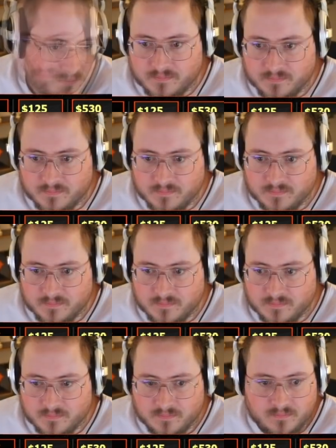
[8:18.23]

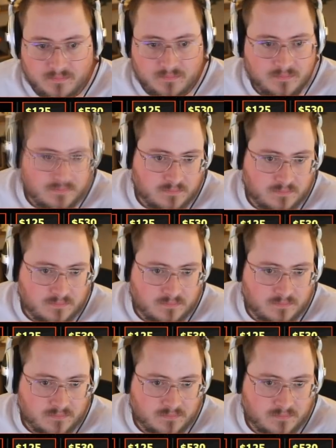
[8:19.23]

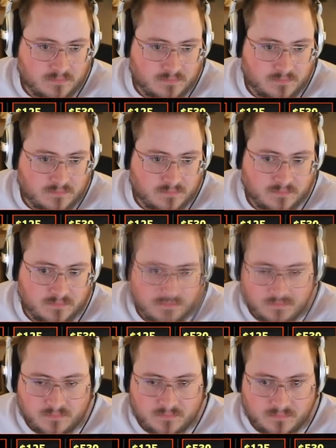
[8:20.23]

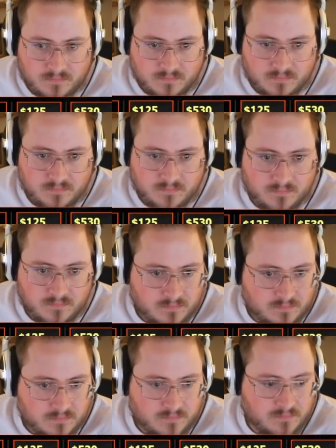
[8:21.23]

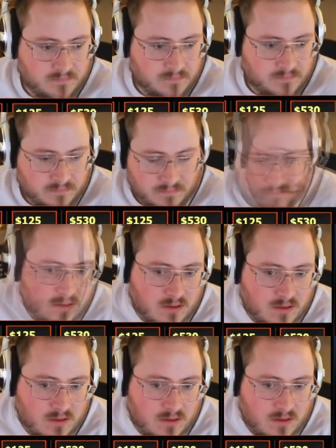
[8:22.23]

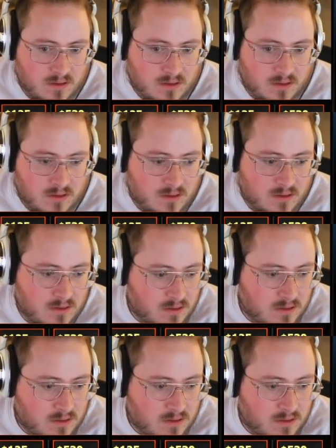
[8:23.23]
(silence)